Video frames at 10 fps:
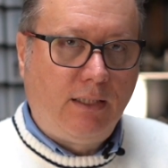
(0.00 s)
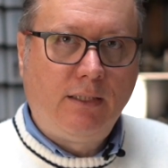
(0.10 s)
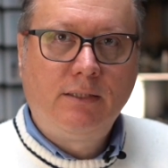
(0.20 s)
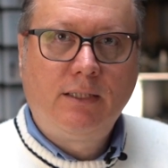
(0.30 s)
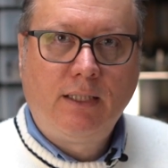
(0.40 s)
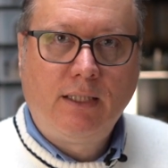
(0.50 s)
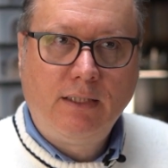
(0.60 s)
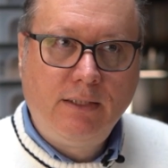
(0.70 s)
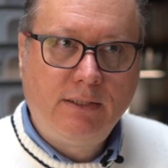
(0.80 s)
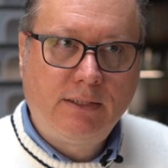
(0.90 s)
in the
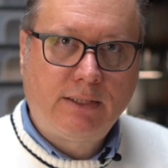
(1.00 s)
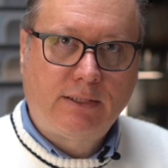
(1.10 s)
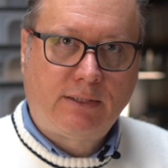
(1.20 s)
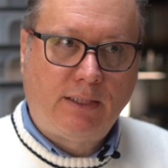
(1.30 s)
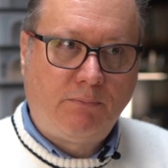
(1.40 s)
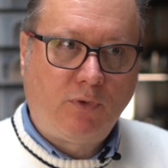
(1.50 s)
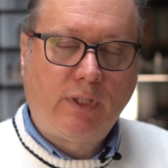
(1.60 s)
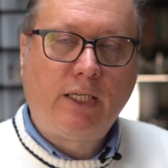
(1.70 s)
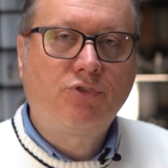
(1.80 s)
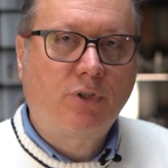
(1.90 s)
easiest and more
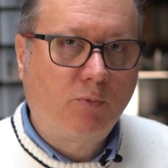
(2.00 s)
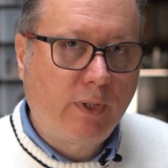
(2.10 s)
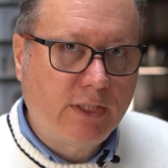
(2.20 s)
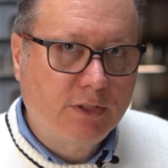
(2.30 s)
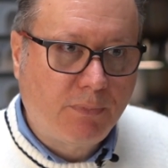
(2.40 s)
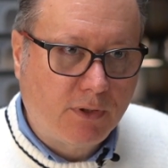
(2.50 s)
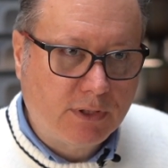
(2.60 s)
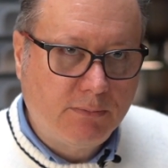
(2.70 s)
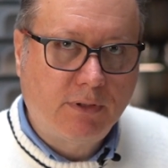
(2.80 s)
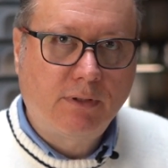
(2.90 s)
natural way as
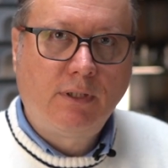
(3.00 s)
possible.